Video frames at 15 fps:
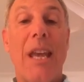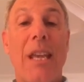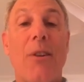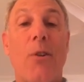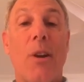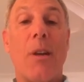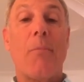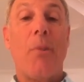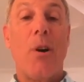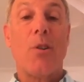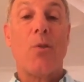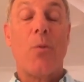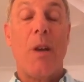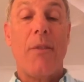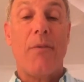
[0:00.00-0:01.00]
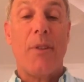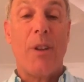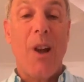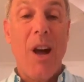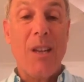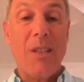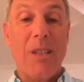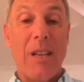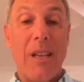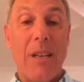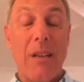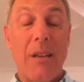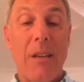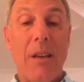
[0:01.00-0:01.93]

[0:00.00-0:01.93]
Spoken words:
aortic pulse wave velocity,